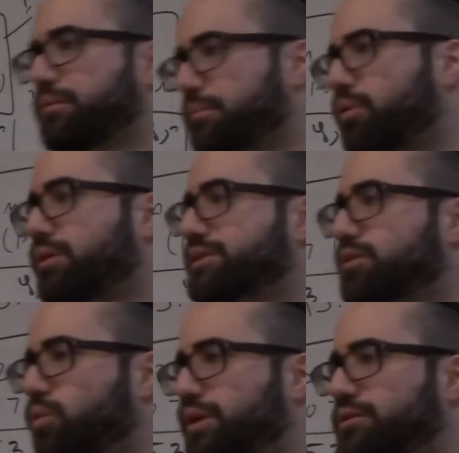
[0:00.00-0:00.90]
points in
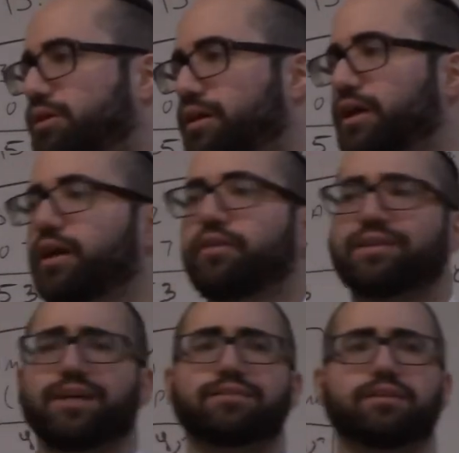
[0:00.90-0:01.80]
the winter, they
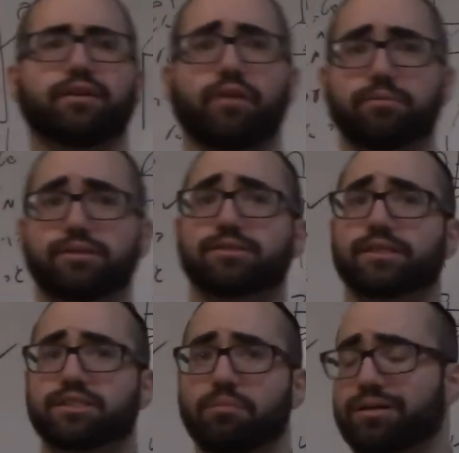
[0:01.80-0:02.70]
tend to live up to
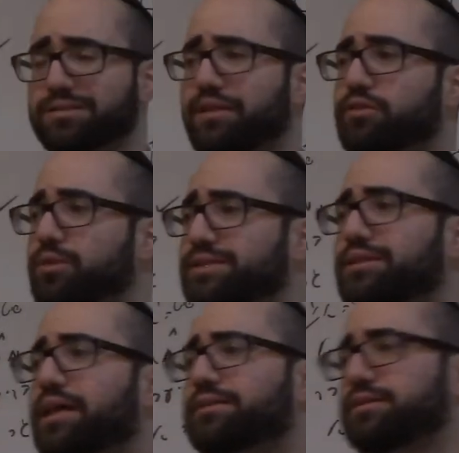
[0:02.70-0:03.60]
six months. And the reason
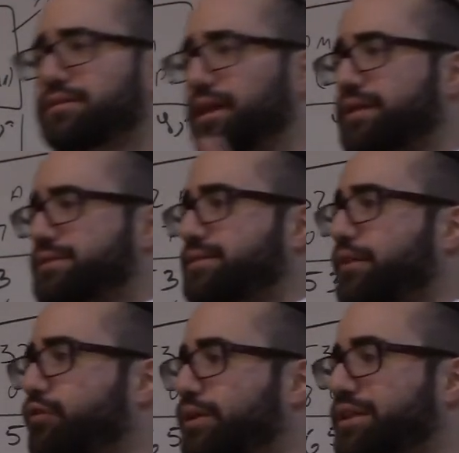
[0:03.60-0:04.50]
that's, that's
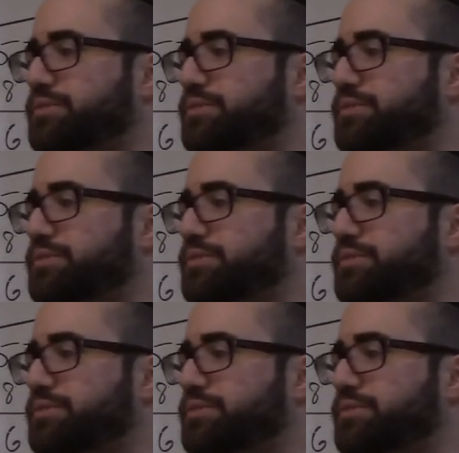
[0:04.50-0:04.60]
different is